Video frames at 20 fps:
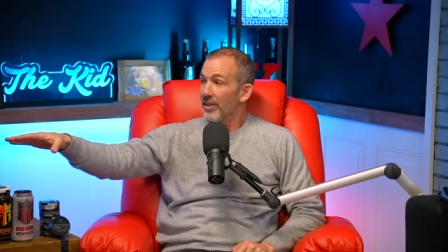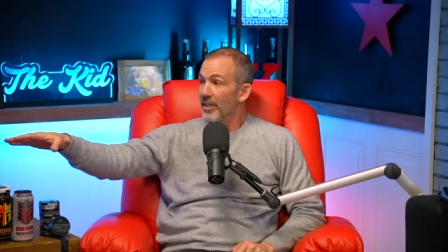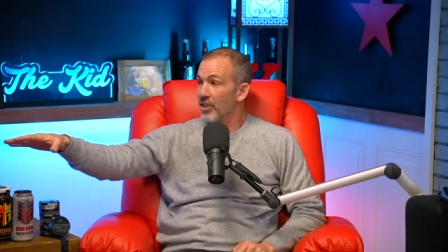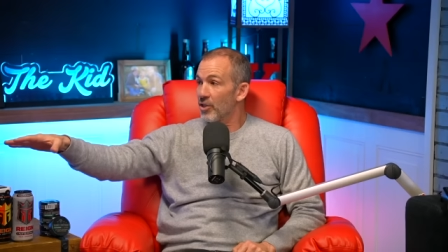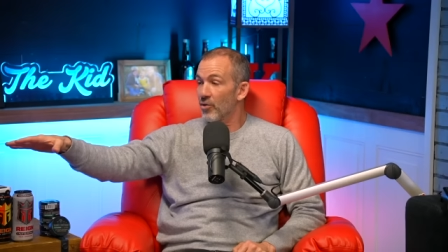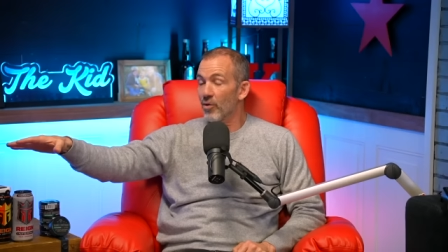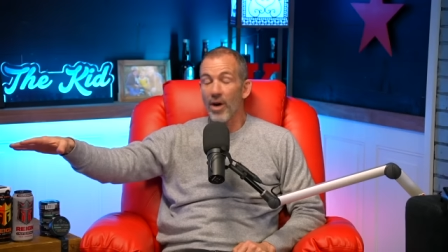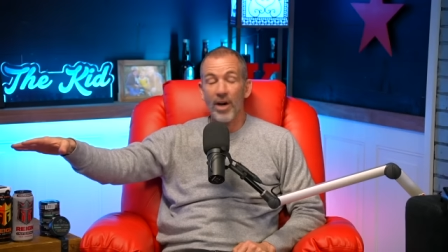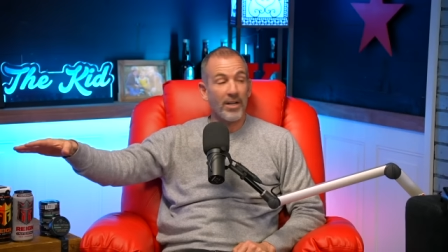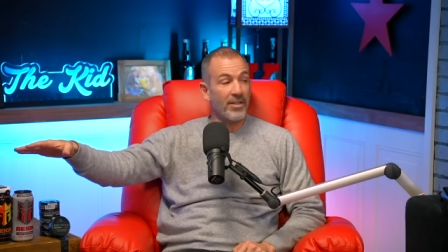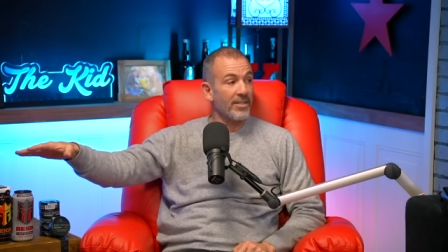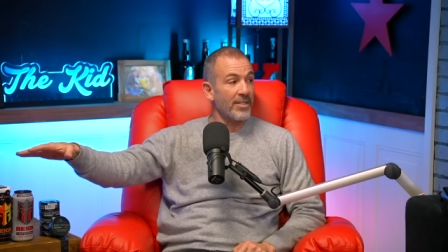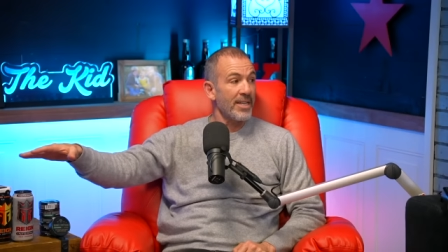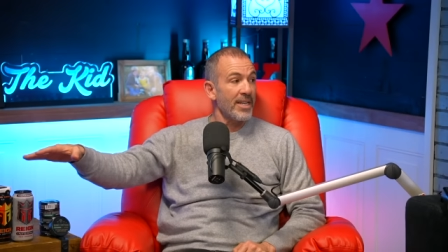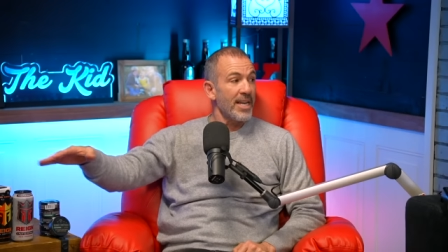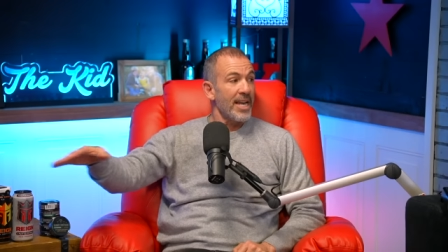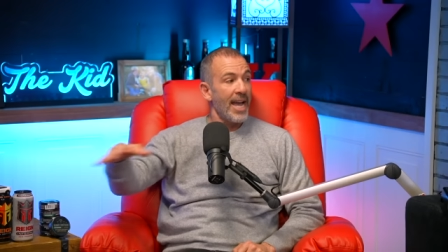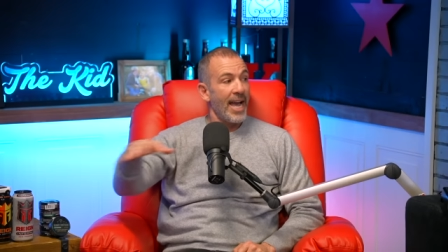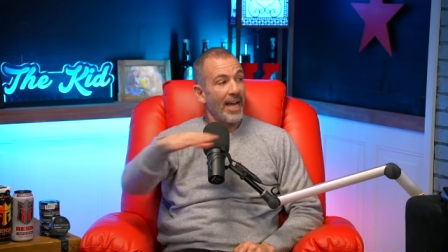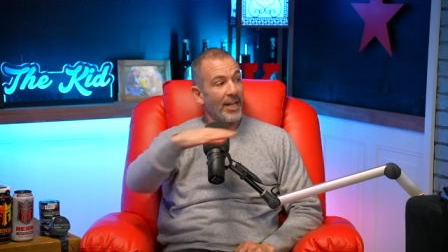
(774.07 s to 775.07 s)
these drugs,
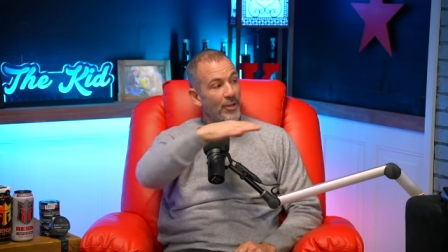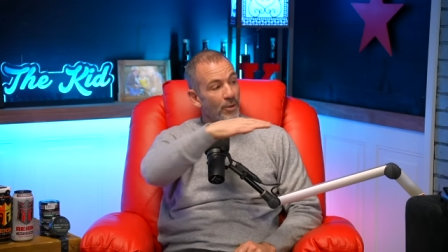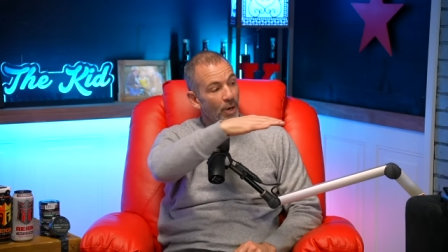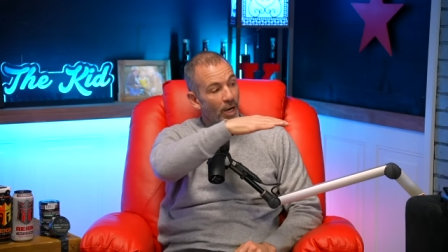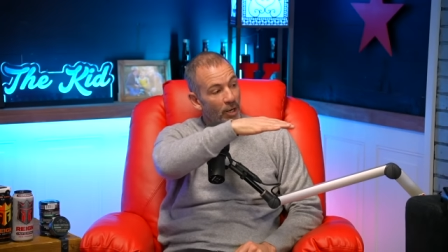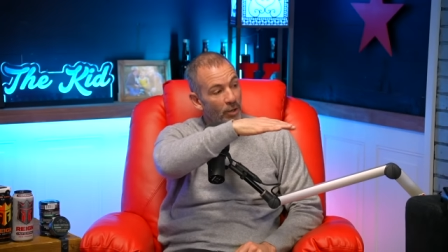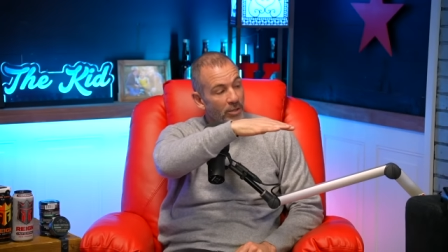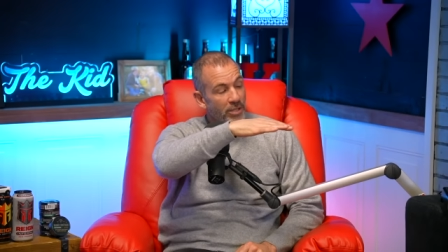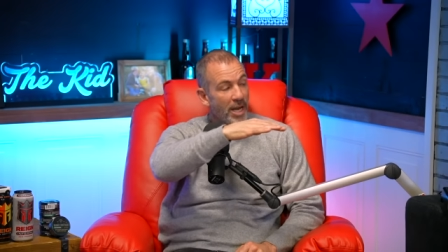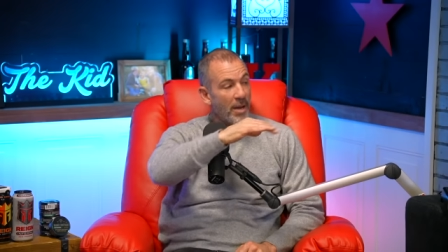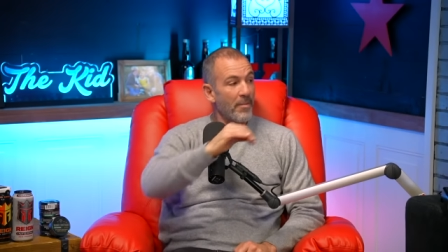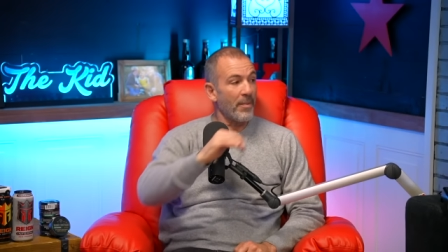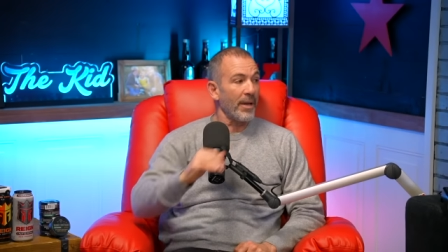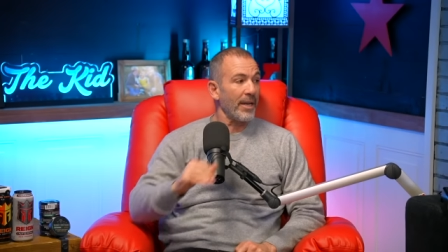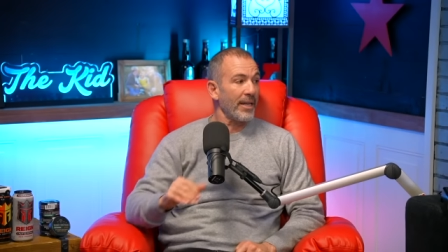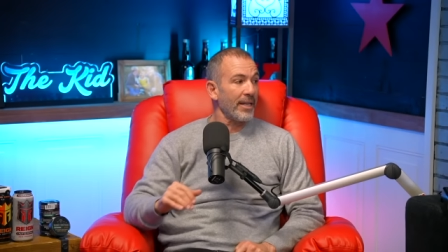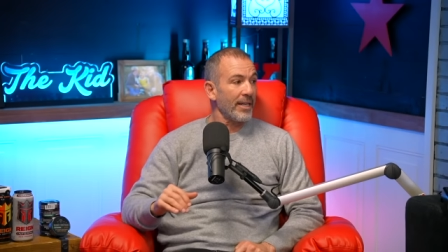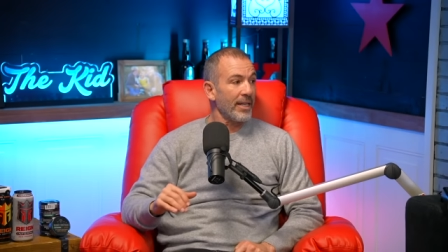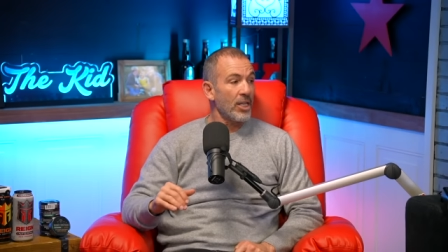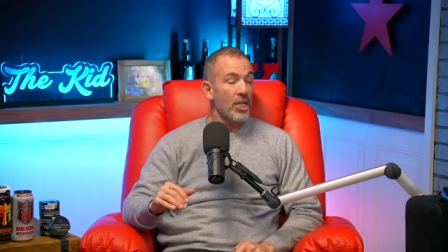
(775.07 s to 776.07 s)
and you're on
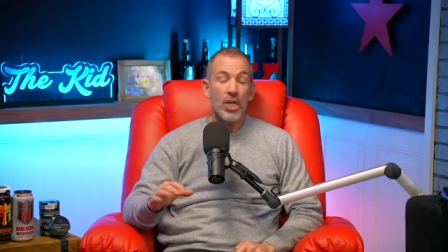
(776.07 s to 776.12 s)
Ozempic,